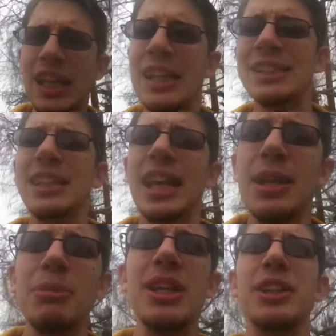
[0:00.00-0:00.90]
As an
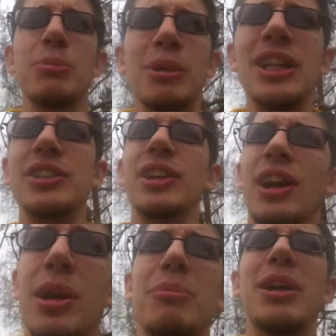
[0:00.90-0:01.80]
animation major,
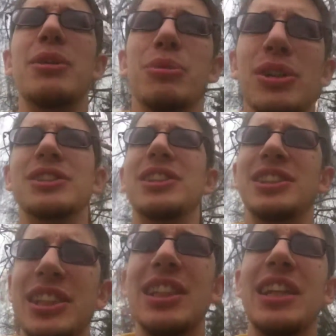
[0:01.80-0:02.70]
I may want to
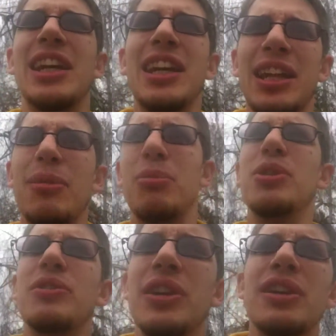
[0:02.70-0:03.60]
see that
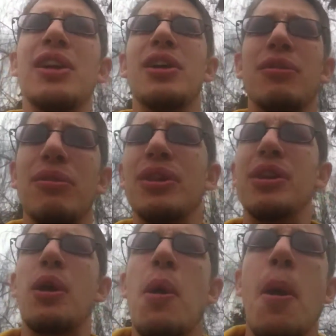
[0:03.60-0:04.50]
movie, right?